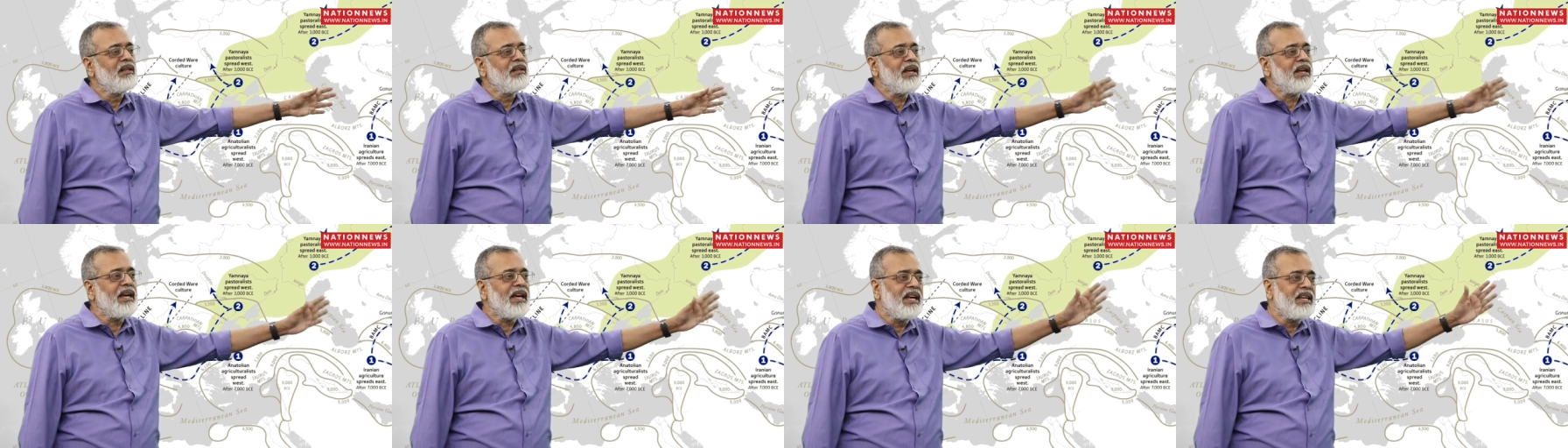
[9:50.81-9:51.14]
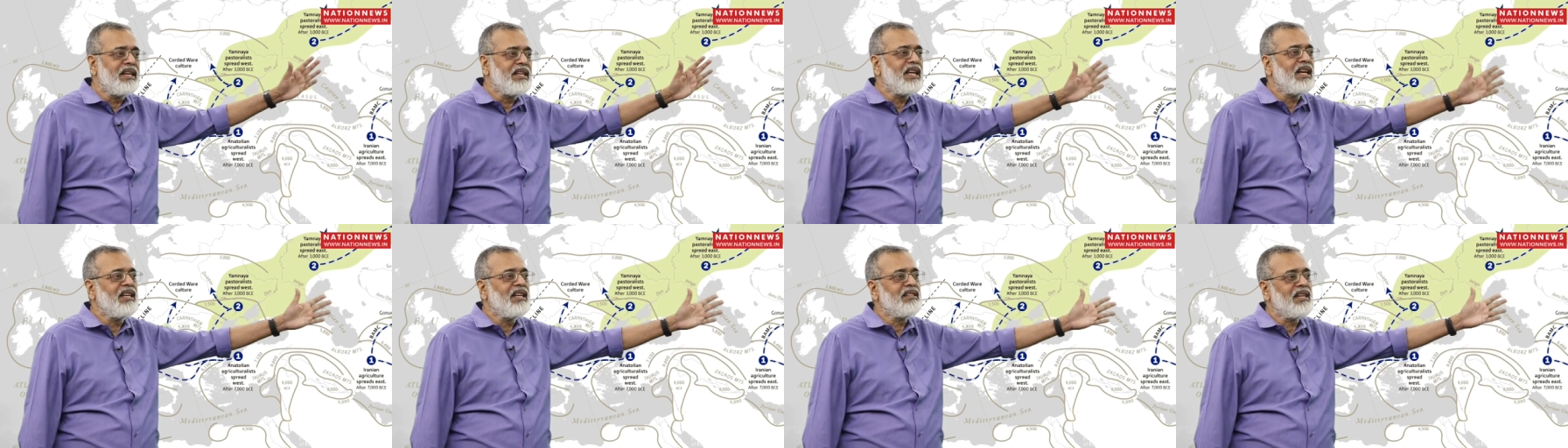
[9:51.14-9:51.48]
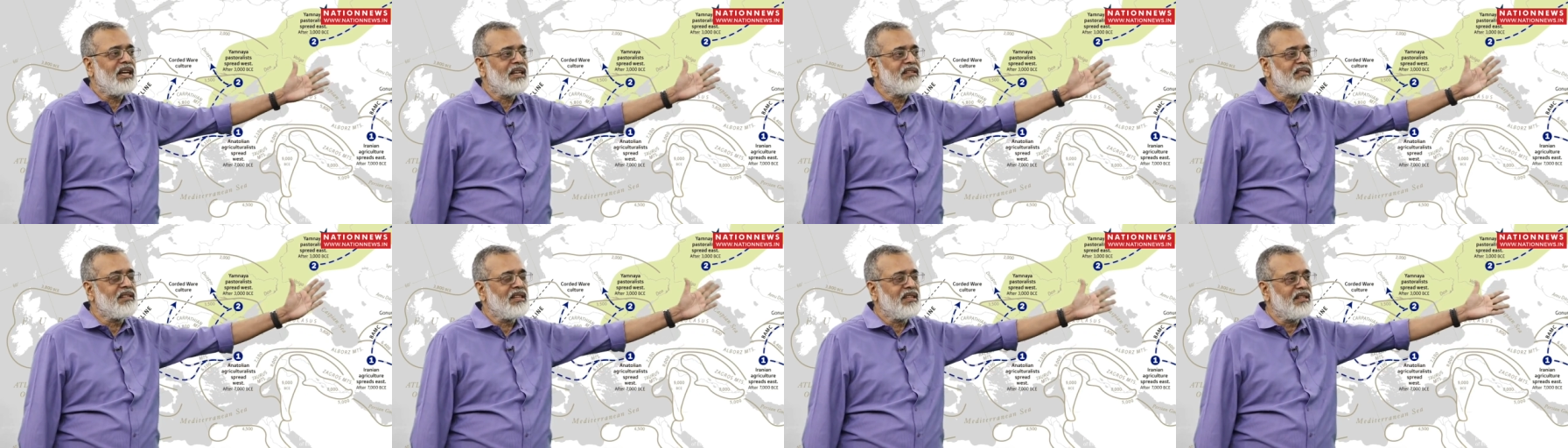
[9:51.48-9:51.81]
the area, as
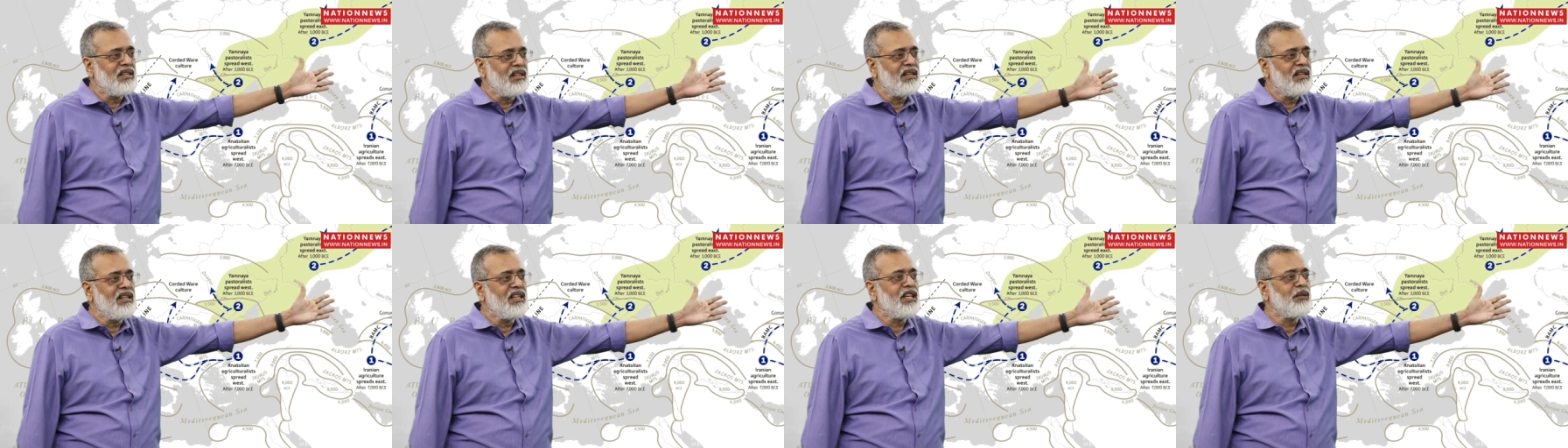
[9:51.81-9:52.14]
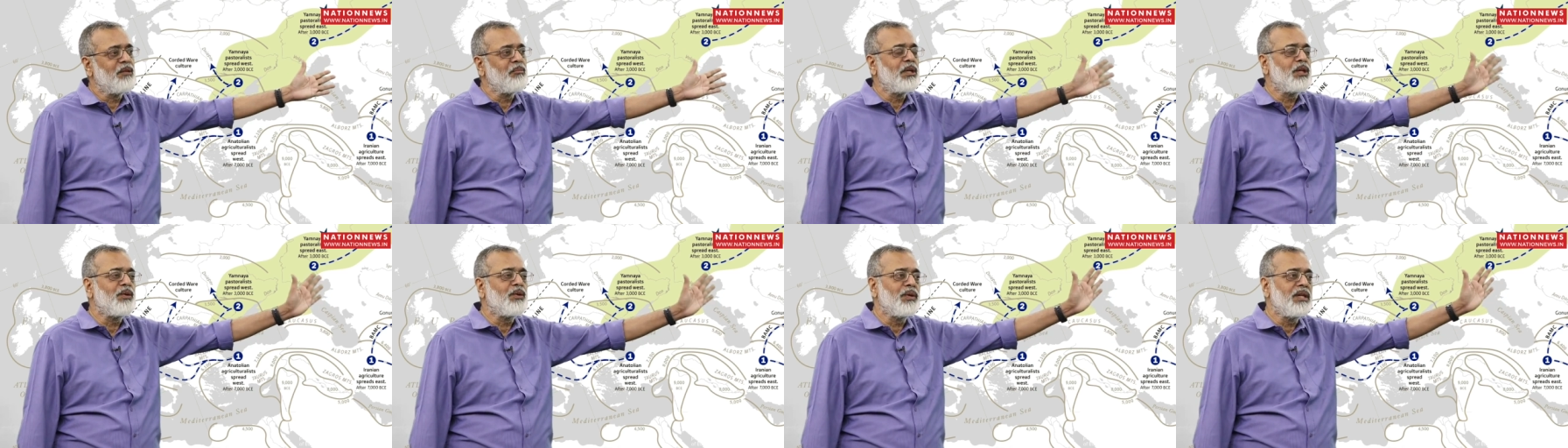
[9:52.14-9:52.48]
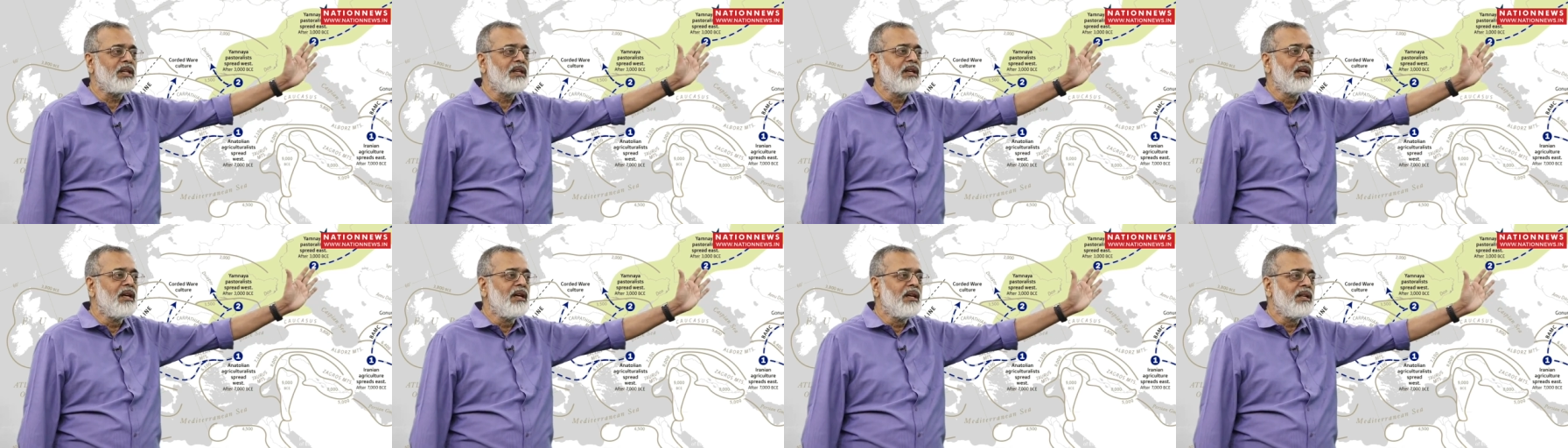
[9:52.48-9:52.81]
I said earlier,
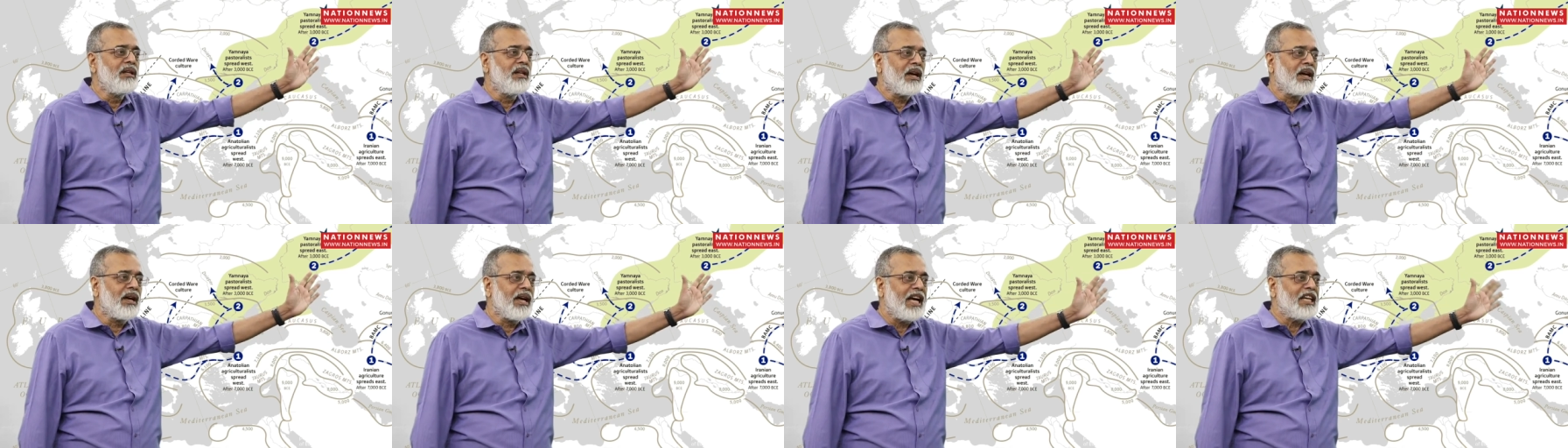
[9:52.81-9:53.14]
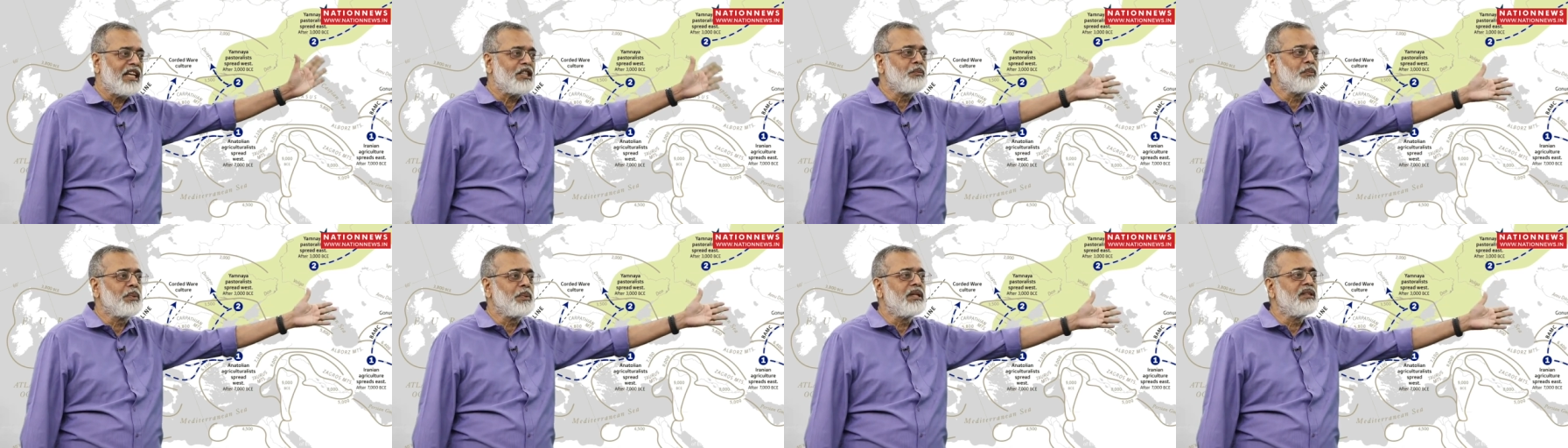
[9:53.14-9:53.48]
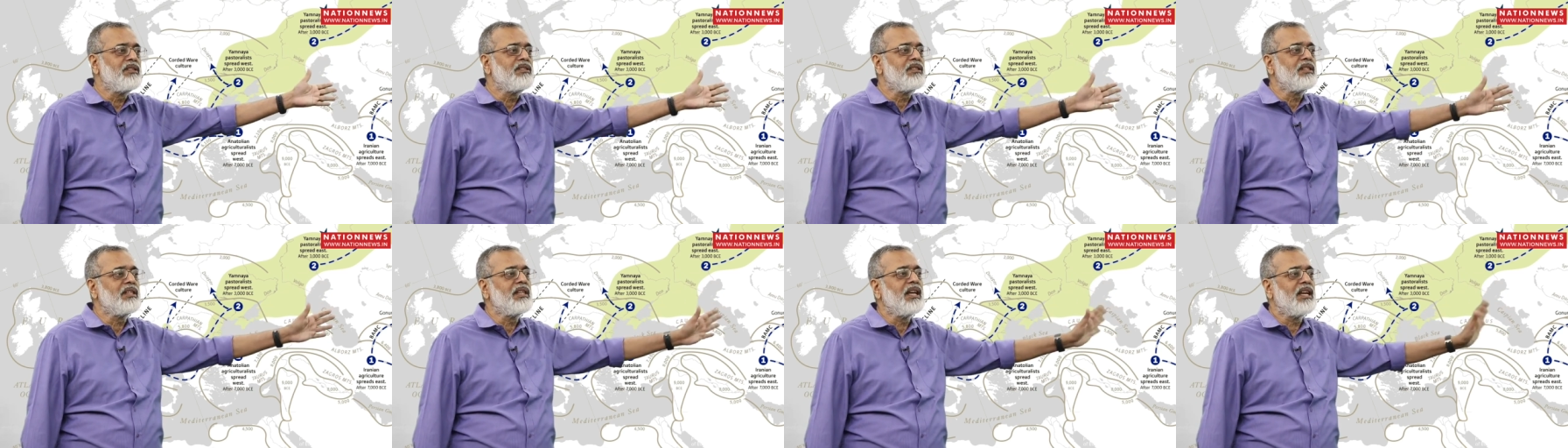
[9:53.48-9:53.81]
between the
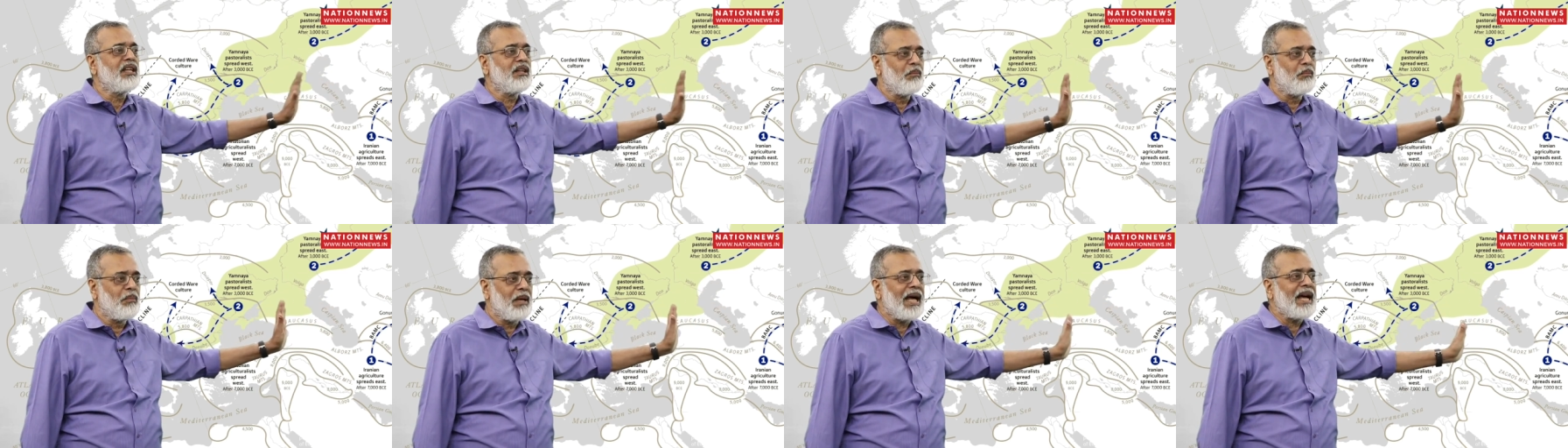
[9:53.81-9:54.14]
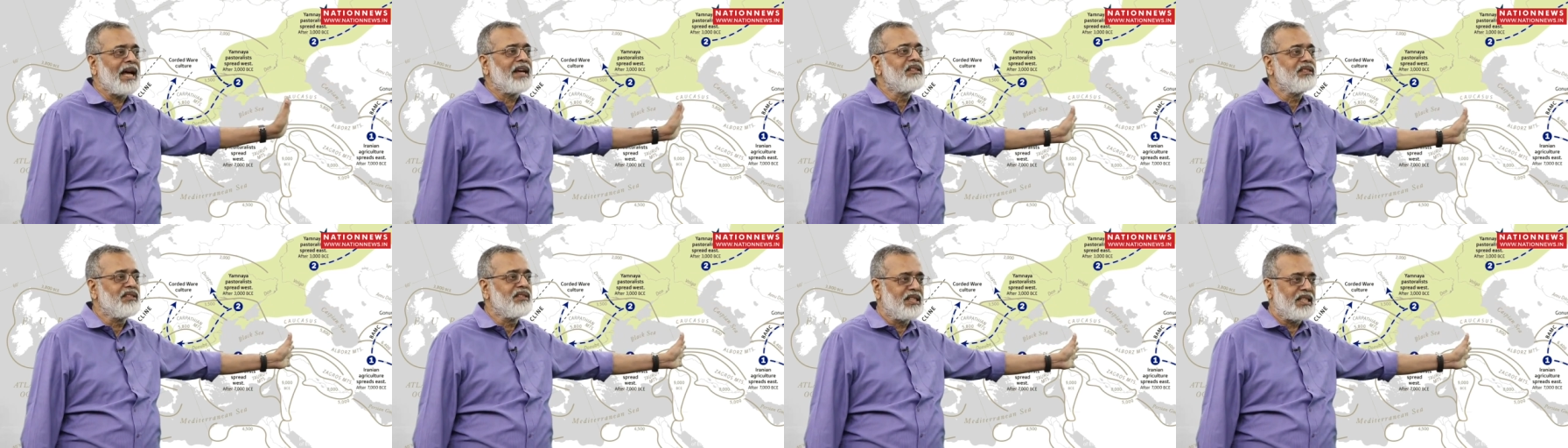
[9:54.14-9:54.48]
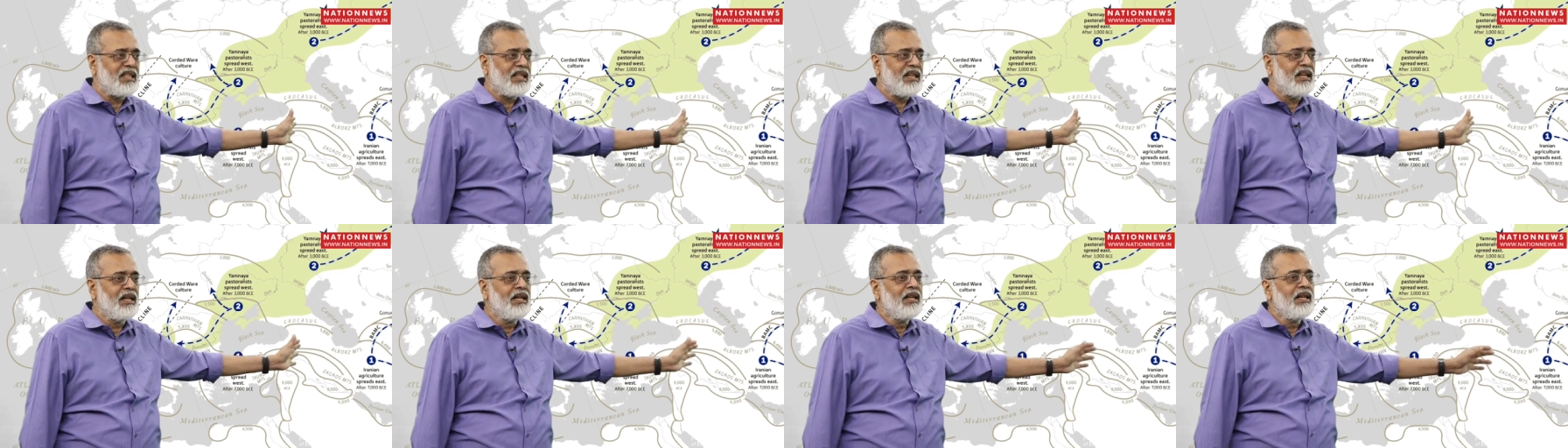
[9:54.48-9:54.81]
Caspian Sea and the Black
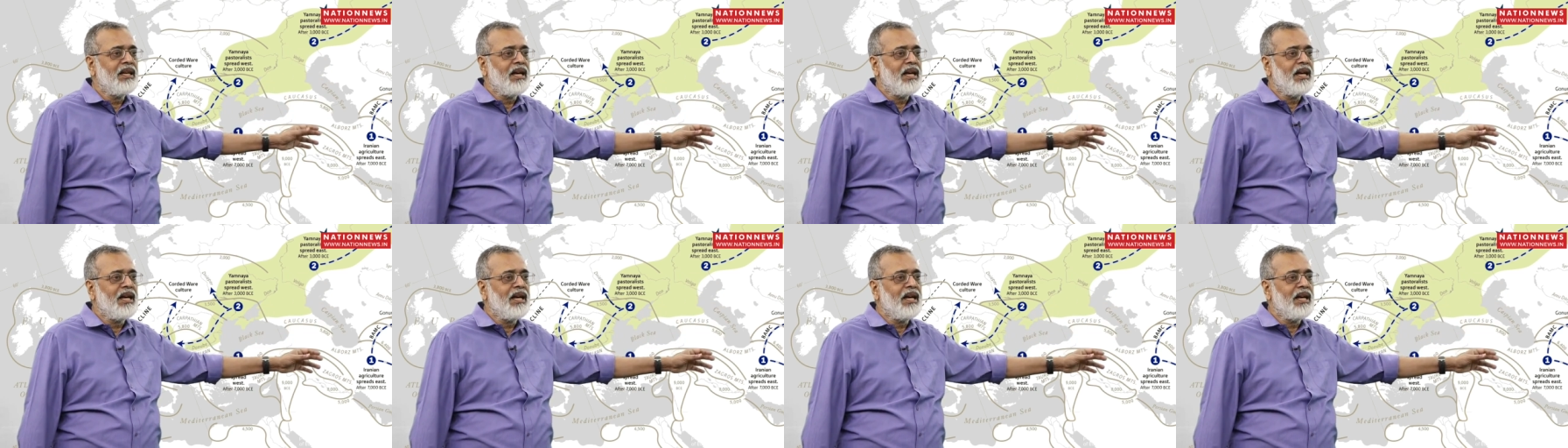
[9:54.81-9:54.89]
Sea.